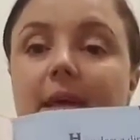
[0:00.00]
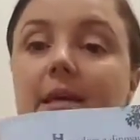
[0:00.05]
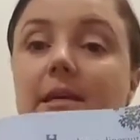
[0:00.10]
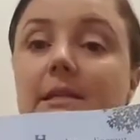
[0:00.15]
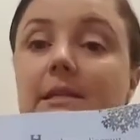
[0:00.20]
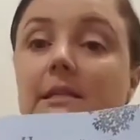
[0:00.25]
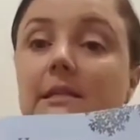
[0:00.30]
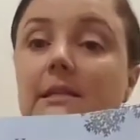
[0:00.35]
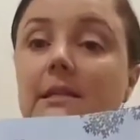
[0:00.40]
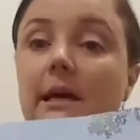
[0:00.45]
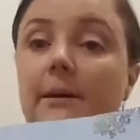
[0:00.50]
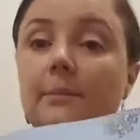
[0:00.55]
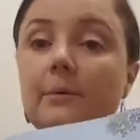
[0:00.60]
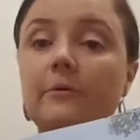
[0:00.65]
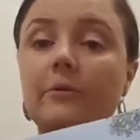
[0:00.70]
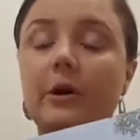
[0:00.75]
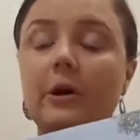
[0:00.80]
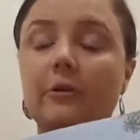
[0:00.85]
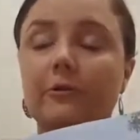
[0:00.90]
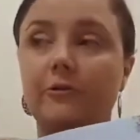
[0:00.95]
Some of
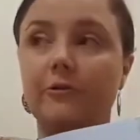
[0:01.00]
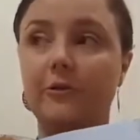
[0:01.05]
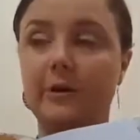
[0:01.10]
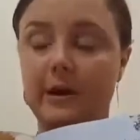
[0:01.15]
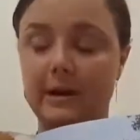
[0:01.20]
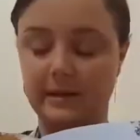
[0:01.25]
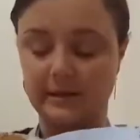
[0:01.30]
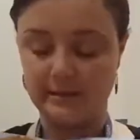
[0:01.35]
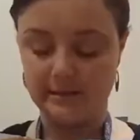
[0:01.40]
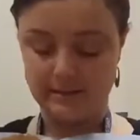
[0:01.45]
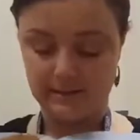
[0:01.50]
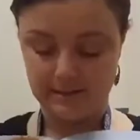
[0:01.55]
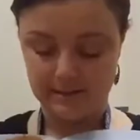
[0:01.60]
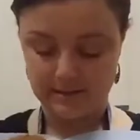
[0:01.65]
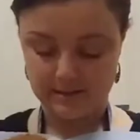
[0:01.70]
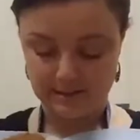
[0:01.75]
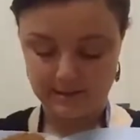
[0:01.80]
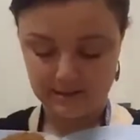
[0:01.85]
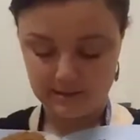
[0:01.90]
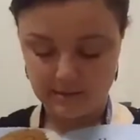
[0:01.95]
our friends
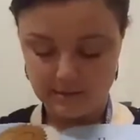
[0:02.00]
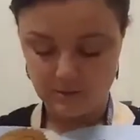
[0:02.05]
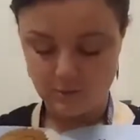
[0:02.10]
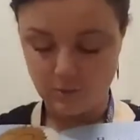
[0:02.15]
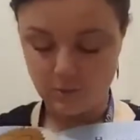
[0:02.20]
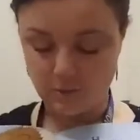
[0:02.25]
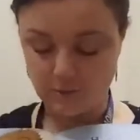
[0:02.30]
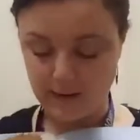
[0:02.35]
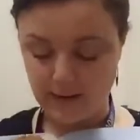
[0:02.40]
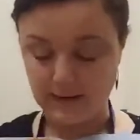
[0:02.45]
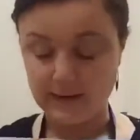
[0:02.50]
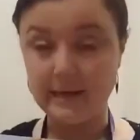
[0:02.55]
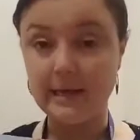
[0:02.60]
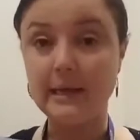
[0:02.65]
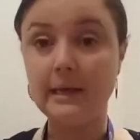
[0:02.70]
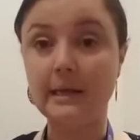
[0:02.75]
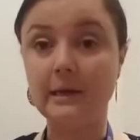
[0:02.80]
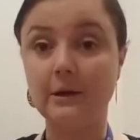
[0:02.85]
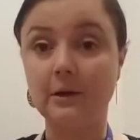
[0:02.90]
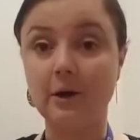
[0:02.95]
will ride
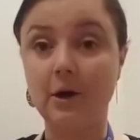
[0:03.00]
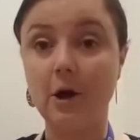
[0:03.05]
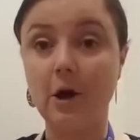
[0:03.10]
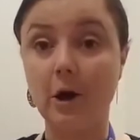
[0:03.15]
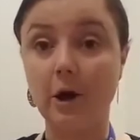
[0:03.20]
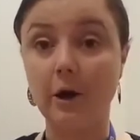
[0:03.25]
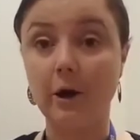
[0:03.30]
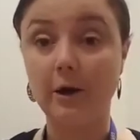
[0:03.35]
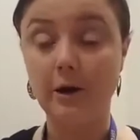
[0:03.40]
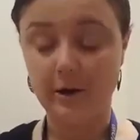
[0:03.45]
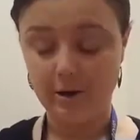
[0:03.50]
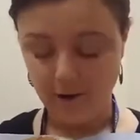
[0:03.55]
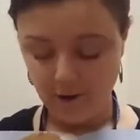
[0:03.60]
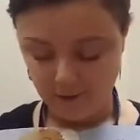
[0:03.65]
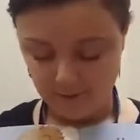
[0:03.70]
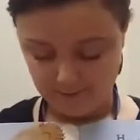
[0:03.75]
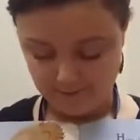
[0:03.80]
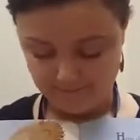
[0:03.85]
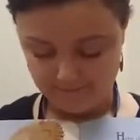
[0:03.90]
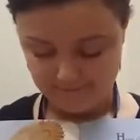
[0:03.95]
in a car.
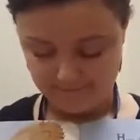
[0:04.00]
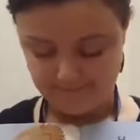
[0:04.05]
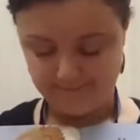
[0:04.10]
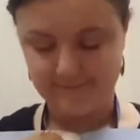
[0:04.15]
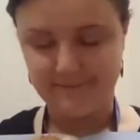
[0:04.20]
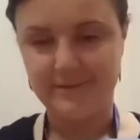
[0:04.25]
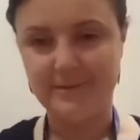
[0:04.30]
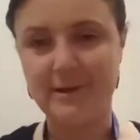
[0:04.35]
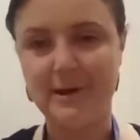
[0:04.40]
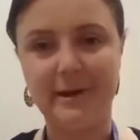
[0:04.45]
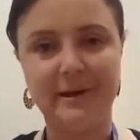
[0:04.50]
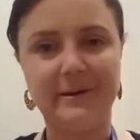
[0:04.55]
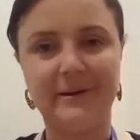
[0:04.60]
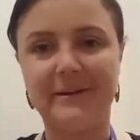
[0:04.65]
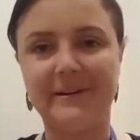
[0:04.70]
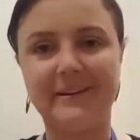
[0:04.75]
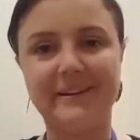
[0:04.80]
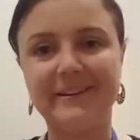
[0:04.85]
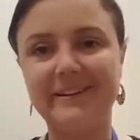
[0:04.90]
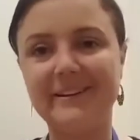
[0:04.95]
Not
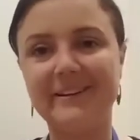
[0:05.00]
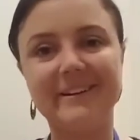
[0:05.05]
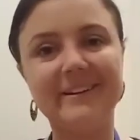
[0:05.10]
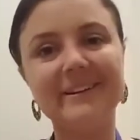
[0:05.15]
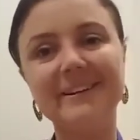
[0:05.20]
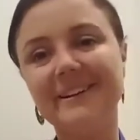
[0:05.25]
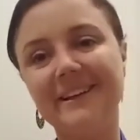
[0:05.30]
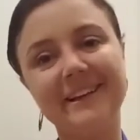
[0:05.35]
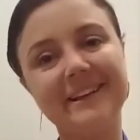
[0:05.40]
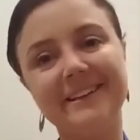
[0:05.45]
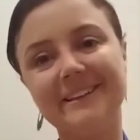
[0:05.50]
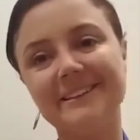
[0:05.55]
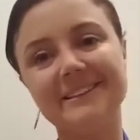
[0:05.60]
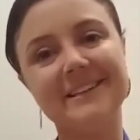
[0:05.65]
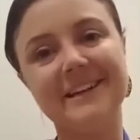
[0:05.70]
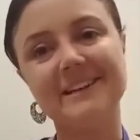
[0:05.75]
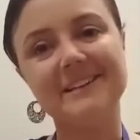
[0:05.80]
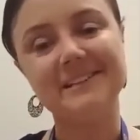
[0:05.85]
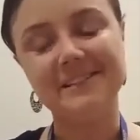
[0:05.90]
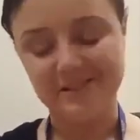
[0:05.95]
on a car like a
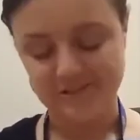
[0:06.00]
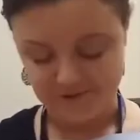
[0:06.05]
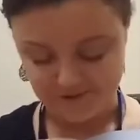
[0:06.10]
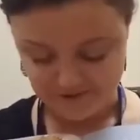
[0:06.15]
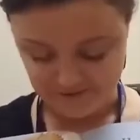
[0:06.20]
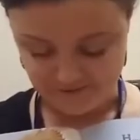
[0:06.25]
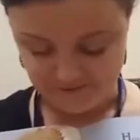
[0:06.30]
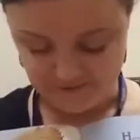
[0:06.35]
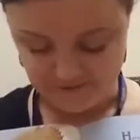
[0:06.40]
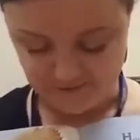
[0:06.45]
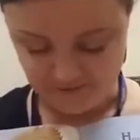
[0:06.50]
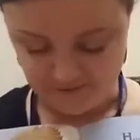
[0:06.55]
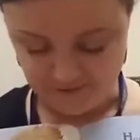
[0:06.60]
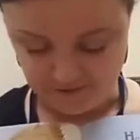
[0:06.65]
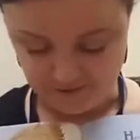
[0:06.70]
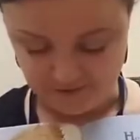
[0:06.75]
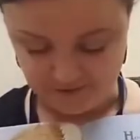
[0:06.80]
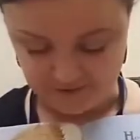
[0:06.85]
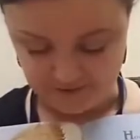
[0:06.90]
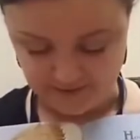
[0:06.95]
dinosaur. We'll
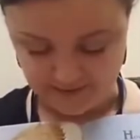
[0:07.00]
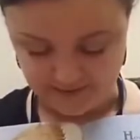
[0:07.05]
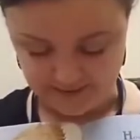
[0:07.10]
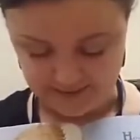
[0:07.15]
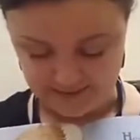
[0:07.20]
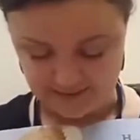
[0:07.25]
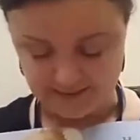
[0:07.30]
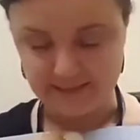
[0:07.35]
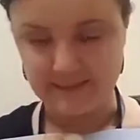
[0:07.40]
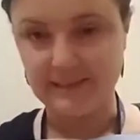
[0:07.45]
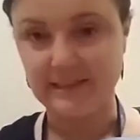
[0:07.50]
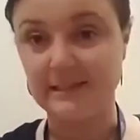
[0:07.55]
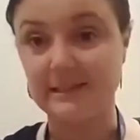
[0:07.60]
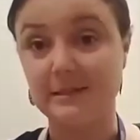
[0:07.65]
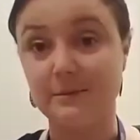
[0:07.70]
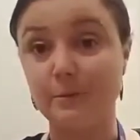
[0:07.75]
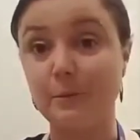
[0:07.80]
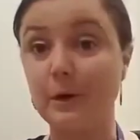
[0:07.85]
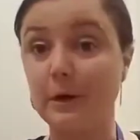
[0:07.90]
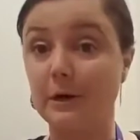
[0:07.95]
do like these kids
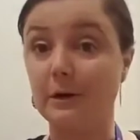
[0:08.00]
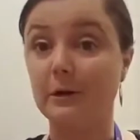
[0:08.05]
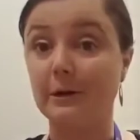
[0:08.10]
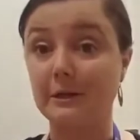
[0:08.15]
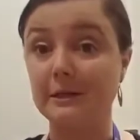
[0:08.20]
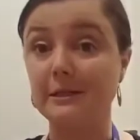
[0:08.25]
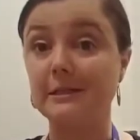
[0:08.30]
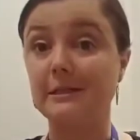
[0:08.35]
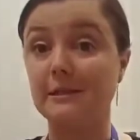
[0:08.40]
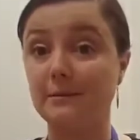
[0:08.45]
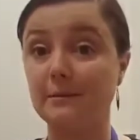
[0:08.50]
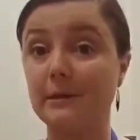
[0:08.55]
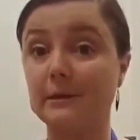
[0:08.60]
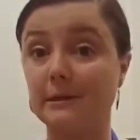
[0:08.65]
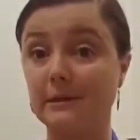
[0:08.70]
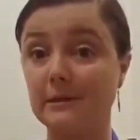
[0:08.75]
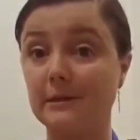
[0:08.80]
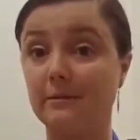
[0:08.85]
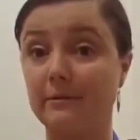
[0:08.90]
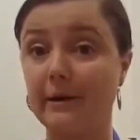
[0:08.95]
and buckle our seatbelts
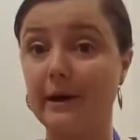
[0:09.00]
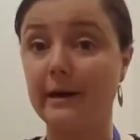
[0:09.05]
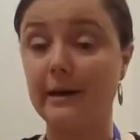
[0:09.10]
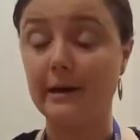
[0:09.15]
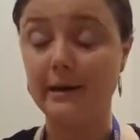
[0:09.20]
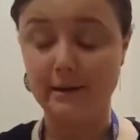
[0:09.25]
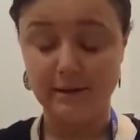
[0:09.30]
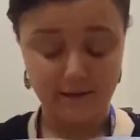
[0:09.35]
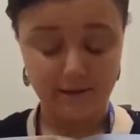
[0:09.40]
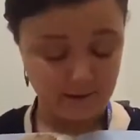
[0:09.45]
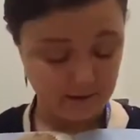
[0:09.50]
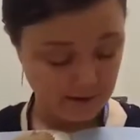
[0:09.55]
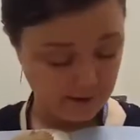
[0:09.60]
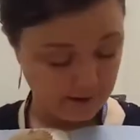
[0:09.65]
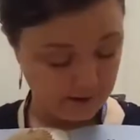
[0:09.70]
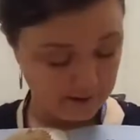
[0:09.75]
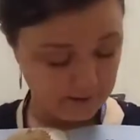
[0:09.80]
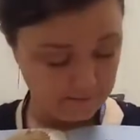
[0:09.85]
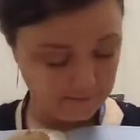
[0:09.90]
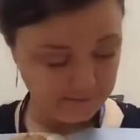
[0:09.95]
and ride in the
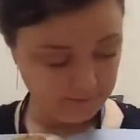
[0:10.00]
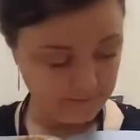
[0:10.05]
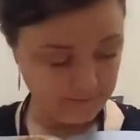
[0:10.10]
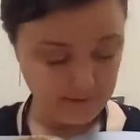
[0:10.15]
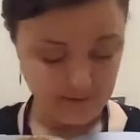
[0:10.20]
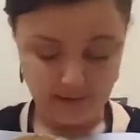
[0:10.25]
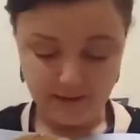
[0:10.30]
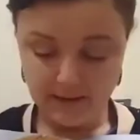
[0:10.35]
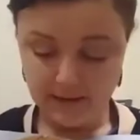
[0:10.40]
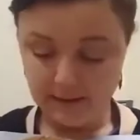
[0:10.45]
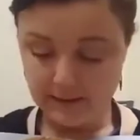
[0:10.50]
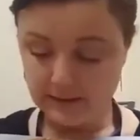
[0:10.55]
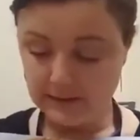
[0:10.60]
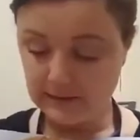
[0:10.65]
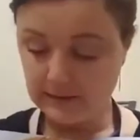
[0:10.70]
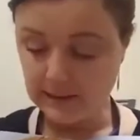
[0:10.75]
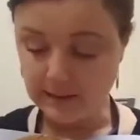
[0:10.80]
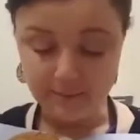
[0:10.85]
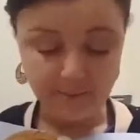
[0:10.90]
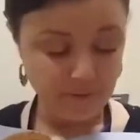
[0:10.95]
car.
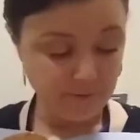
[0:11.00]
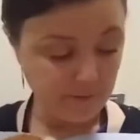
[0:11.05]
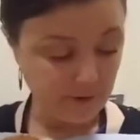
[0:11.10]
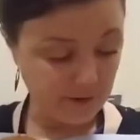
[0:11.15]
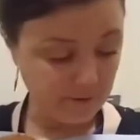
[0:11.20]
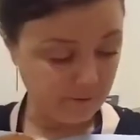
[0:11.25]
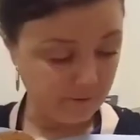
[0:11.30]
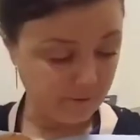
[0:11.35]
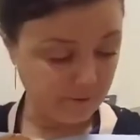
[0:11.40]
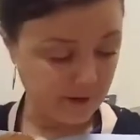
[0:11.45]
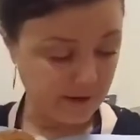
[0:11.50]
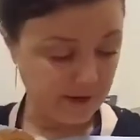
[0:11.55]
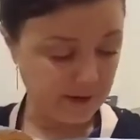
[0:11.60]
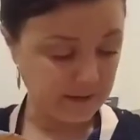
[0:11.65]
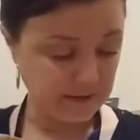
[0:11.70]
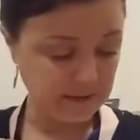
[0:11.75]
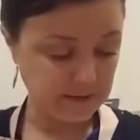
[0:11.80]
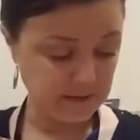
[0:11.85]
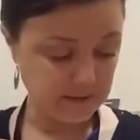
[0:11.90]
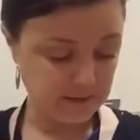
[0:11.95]
Some of our
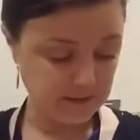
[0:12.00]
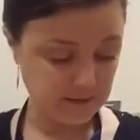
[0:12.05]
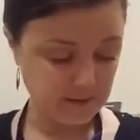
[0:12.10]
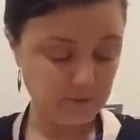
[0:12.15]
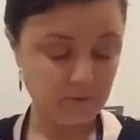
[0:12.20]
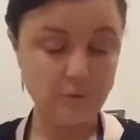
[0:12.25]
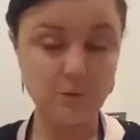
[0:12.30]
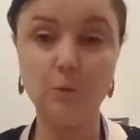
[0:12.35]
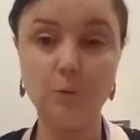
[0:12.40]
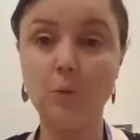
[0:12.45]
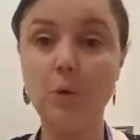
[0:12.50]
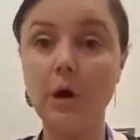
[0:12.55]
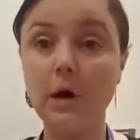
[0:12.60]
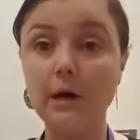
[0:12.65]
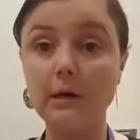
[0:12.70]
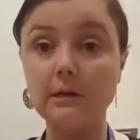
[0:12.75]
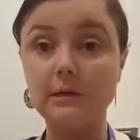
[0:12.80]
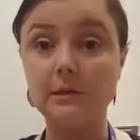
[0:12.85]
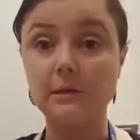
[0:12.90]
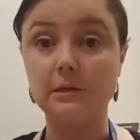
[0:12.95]
friends will
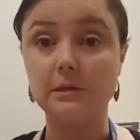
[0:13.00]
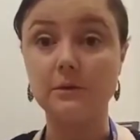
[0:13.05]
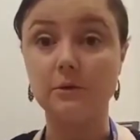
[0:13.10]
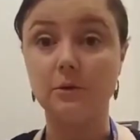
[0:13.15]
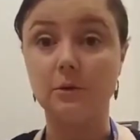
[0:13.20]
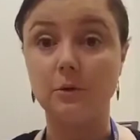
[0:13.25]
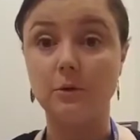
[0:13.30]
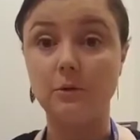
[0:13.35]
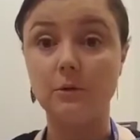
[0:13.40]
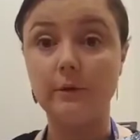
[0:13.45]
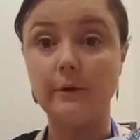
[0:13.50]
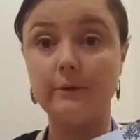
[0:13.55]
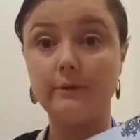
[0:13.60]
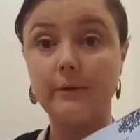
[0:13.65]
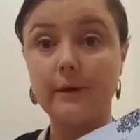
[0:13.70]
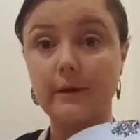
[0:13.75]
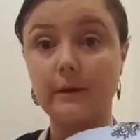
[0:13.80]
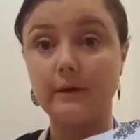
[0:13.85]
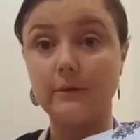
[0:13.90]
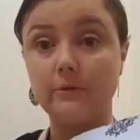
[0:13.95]
walk to school if
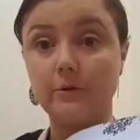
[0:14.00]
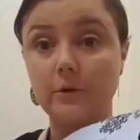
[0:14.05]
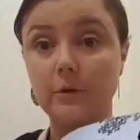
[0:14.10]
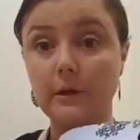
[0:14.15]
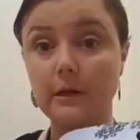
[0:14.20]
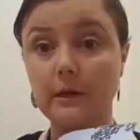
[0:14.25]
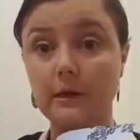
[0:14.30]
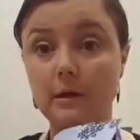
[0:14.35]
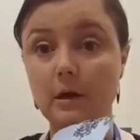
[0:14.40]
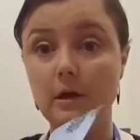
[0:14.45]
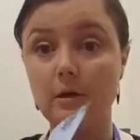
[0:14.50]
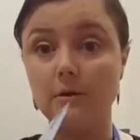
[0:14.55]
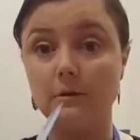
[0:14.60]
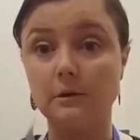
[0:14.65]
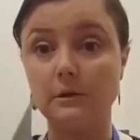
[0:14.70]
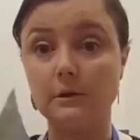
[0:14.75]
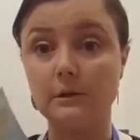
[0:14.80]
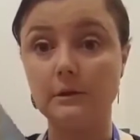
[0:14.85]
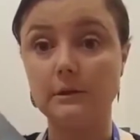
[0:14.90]
they live really close.